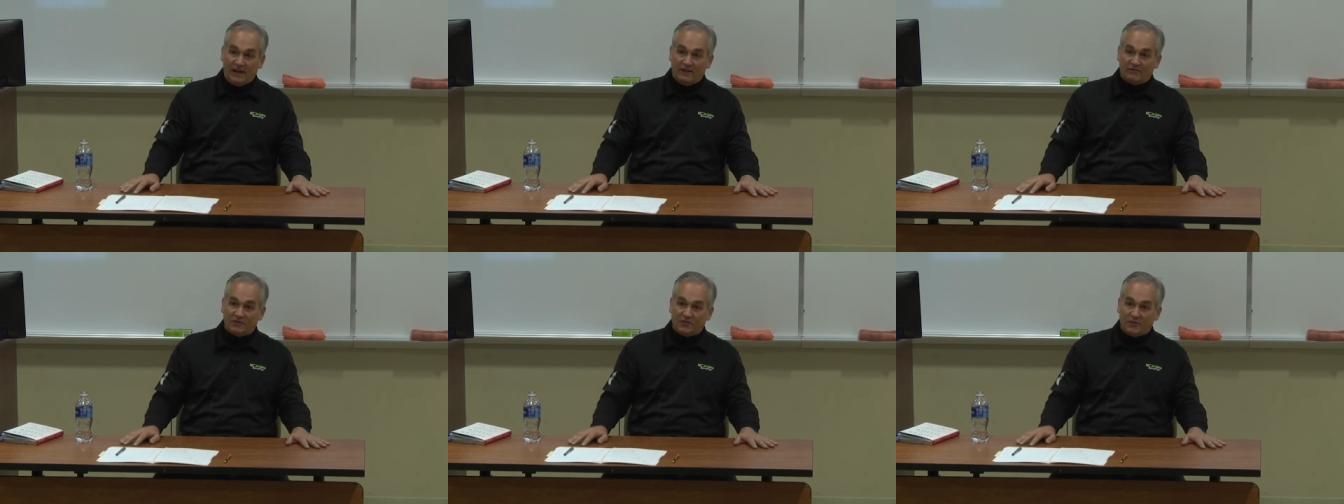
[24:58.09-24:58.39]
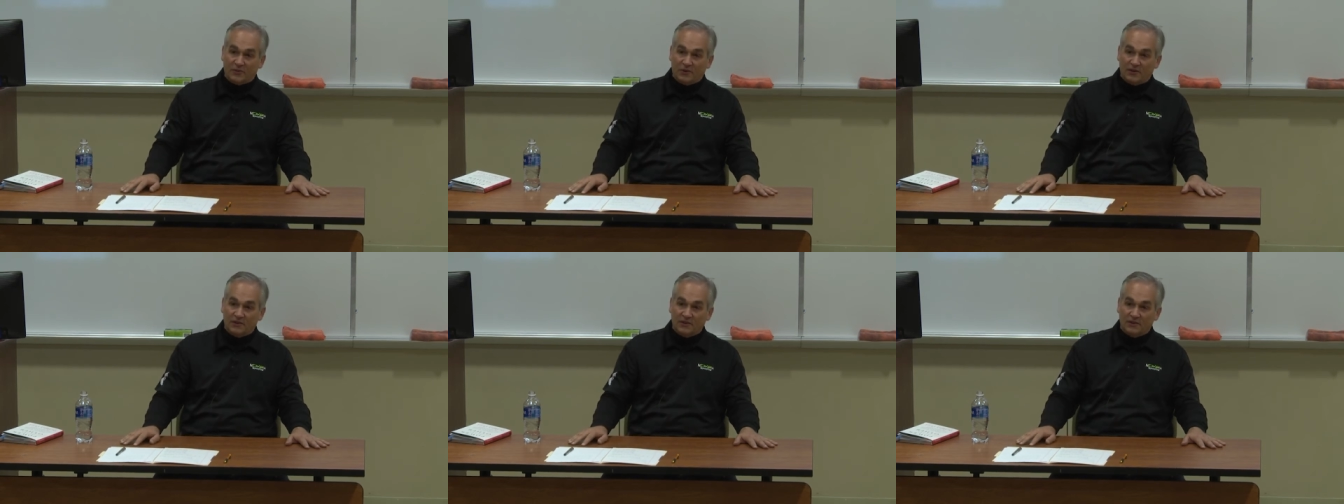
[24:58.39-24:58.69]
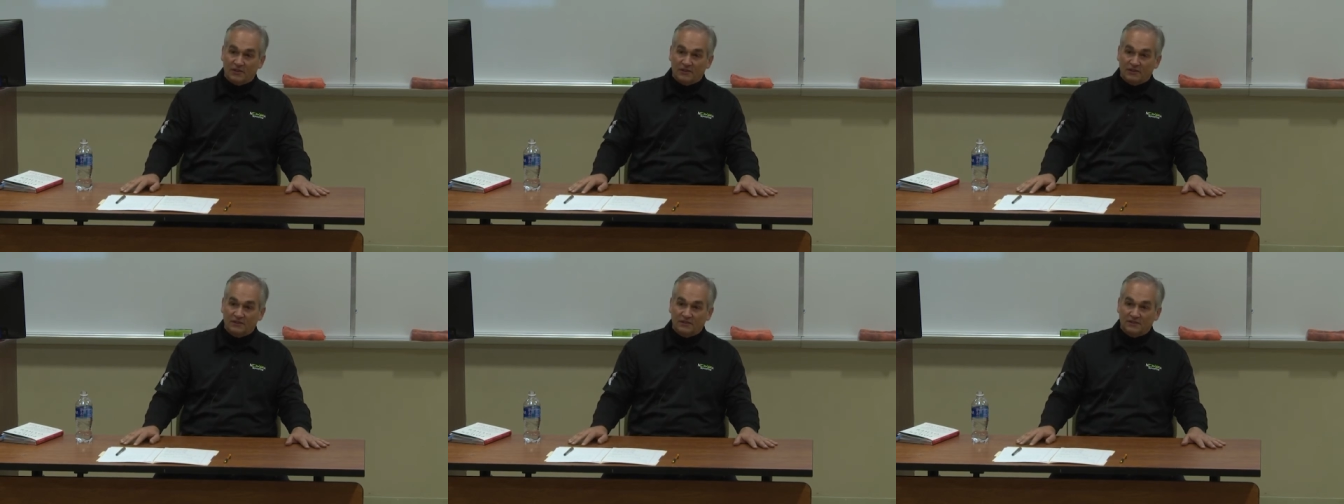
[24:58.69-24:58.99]
afterward.
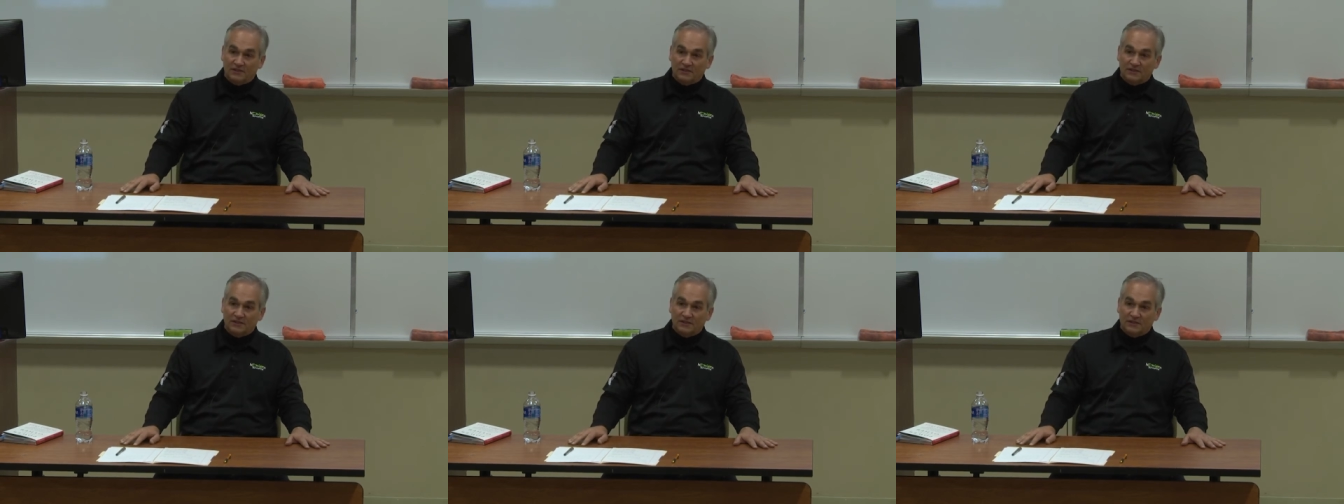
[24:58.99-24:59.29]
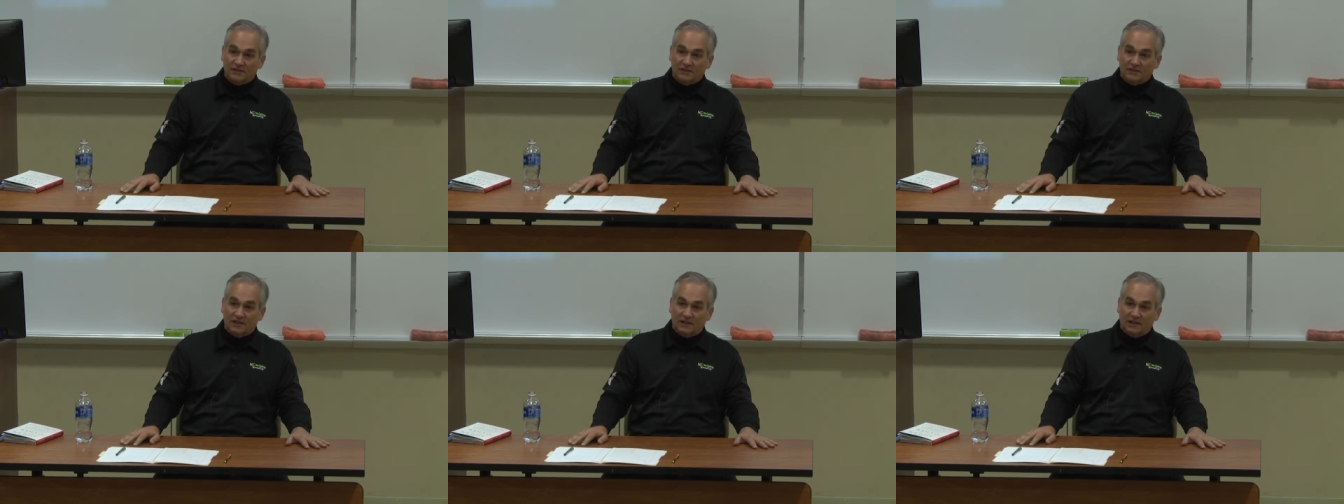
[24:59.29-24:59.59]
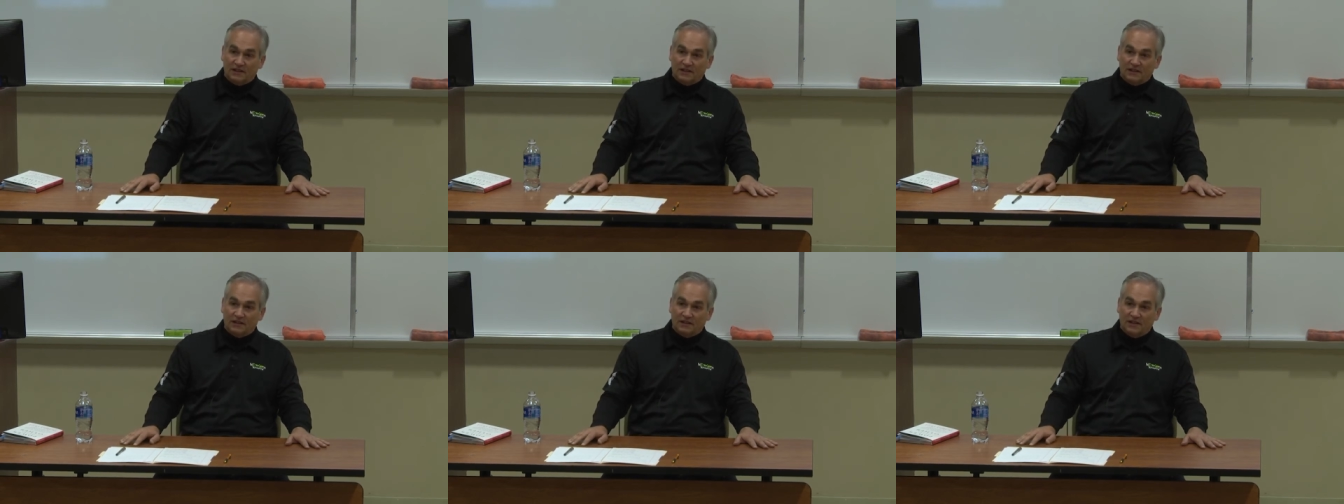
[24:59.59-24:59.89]

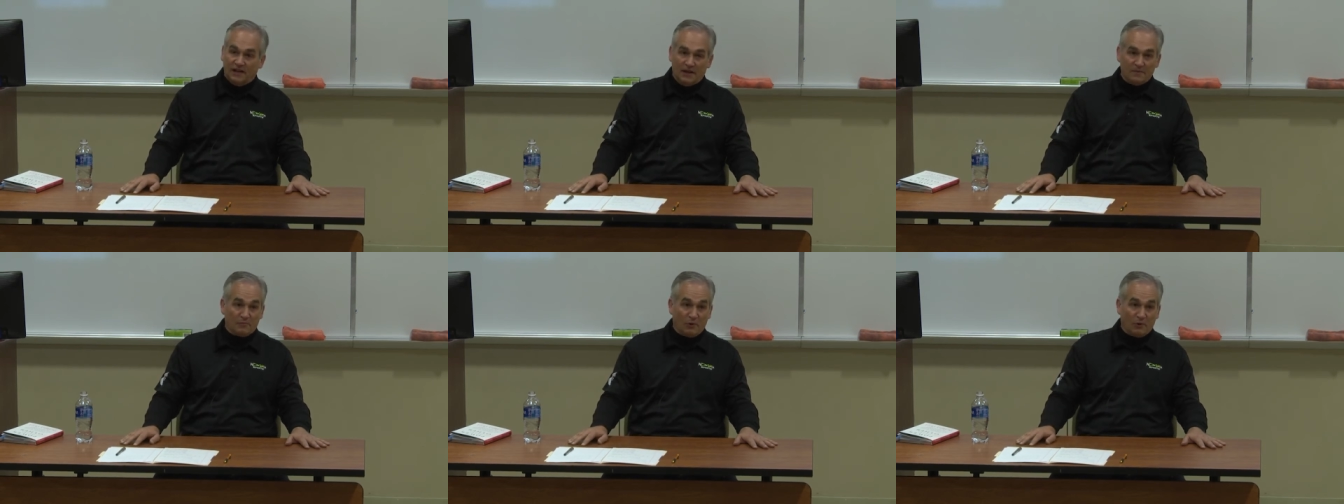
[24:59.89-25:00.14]
Uh, I